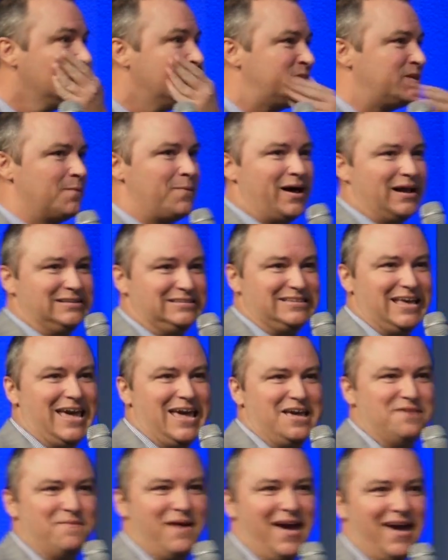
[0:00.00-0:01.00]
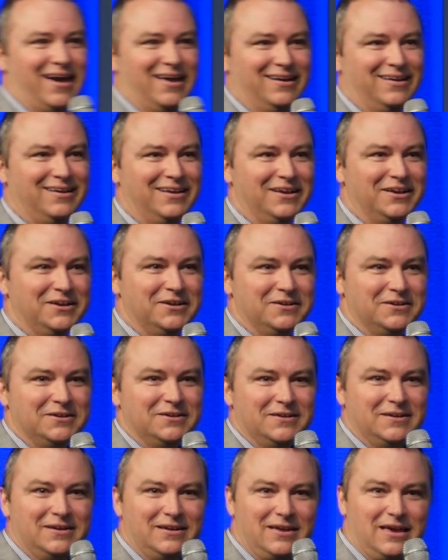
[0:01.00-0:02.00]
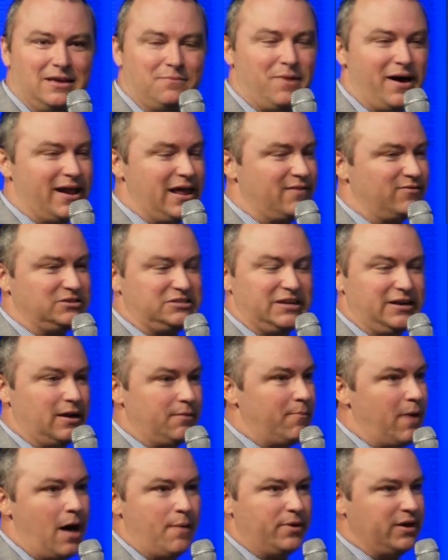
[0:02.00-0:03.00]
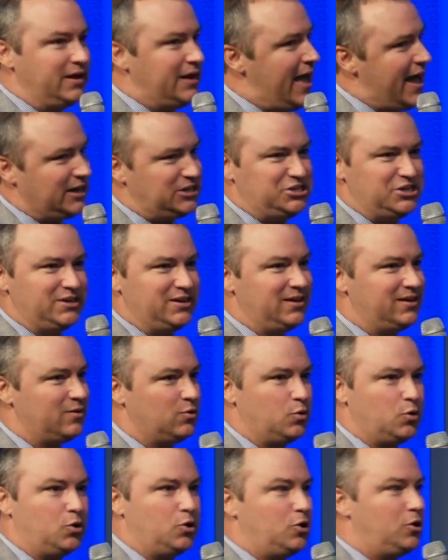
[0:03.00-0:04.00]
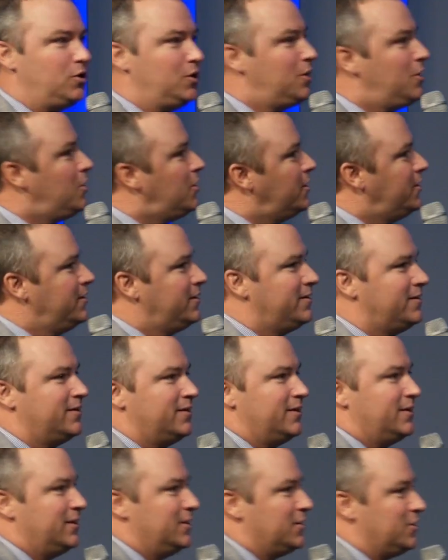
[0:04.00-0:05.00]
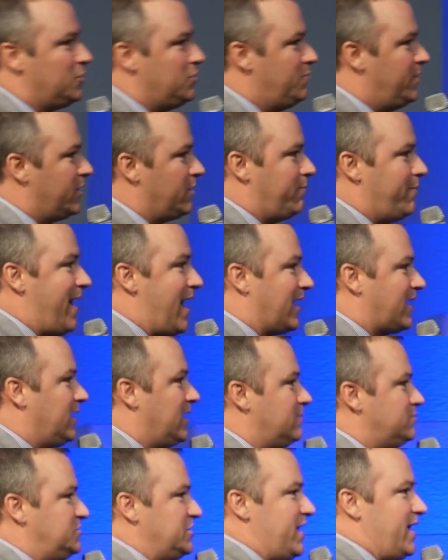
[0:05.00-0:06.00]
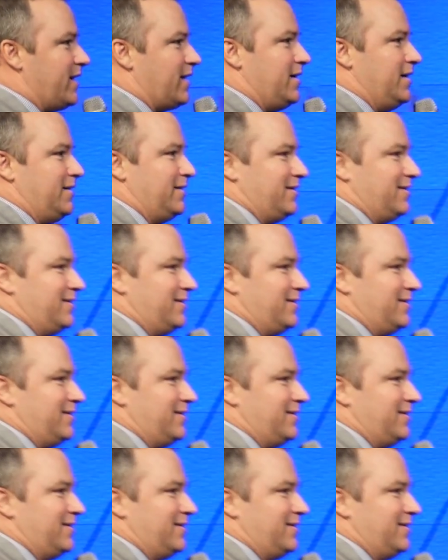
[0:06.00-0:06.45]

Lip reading: Somebody say amen. Anybody ever seen a mama in action? Oh, Lord. You better back up, Jack.